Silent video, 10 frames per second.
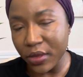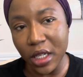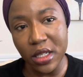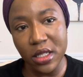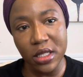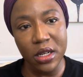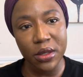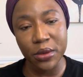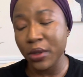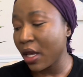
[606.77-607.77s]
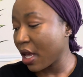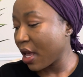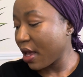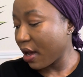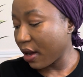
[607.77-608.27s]
So
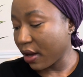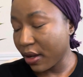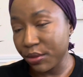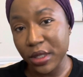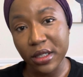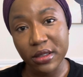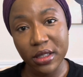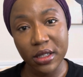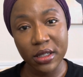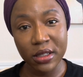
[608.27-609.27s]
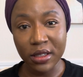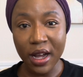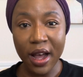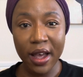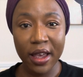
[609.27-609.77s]
the
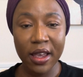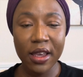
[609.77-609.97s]
guy